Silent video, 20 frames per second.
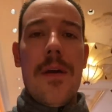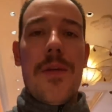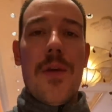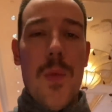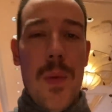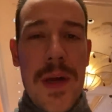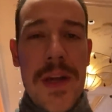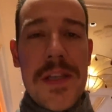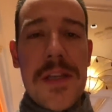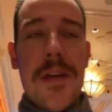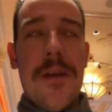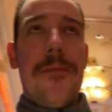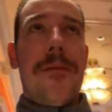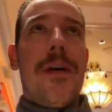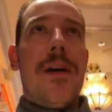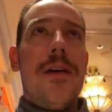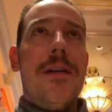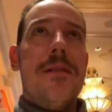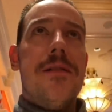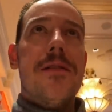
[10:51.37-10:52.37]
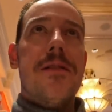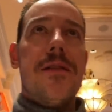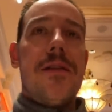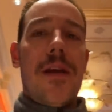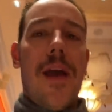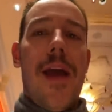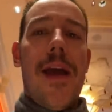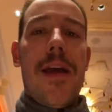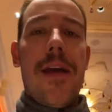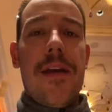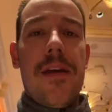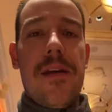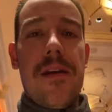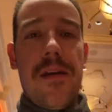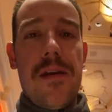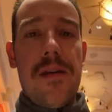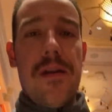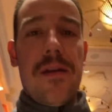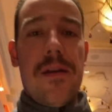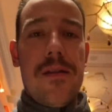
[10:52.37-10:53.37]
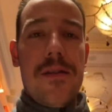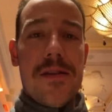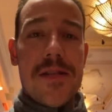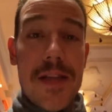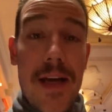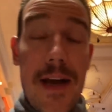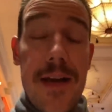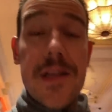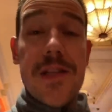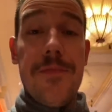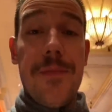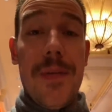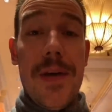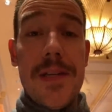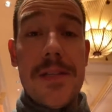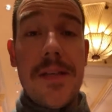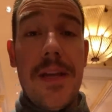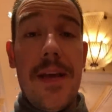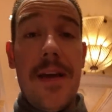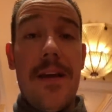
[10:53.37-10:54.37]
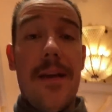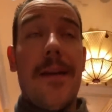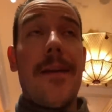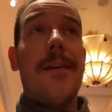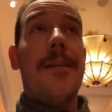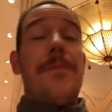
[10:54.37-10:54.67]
the recent events and the size of my stack.